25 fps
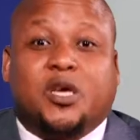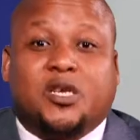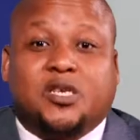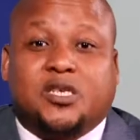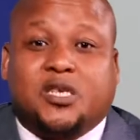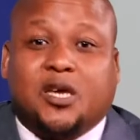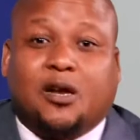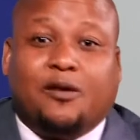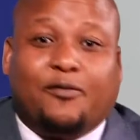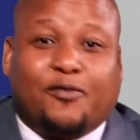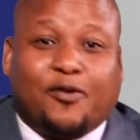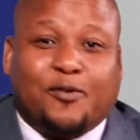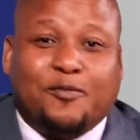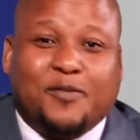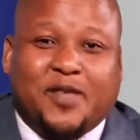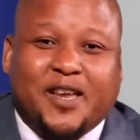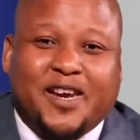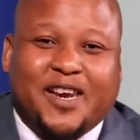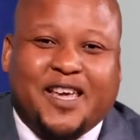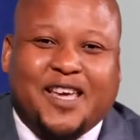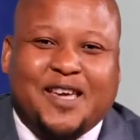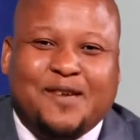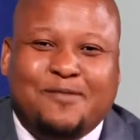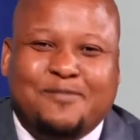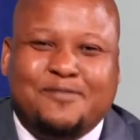tell from the
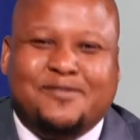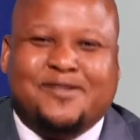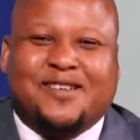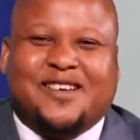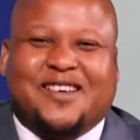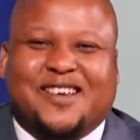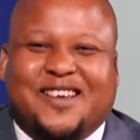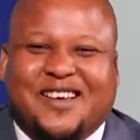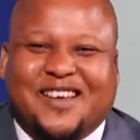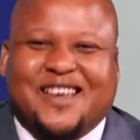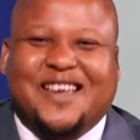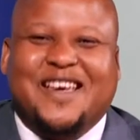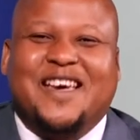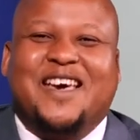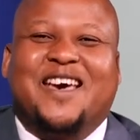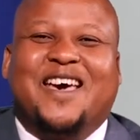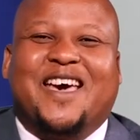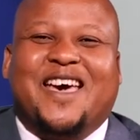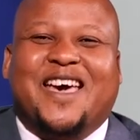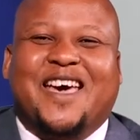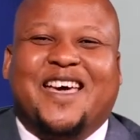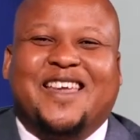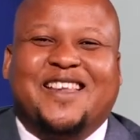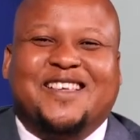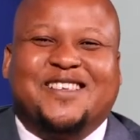name.
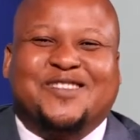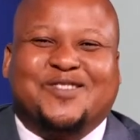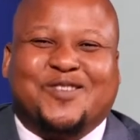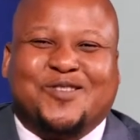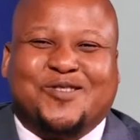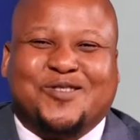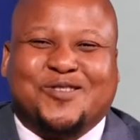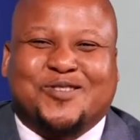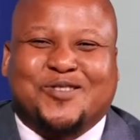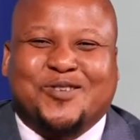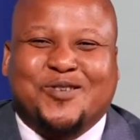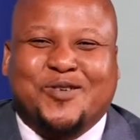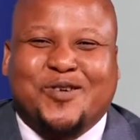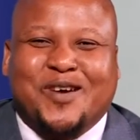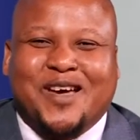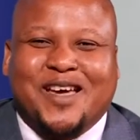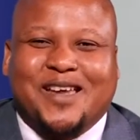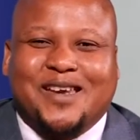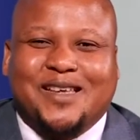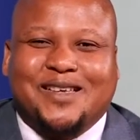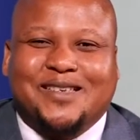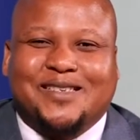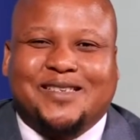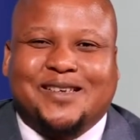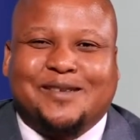And he's also
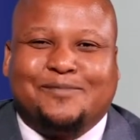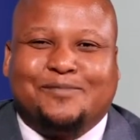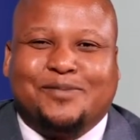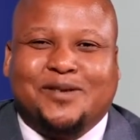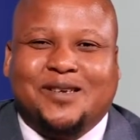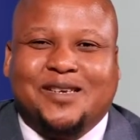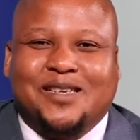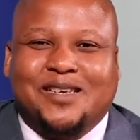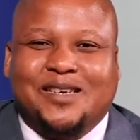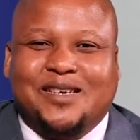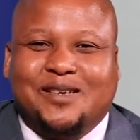an entrepreneur.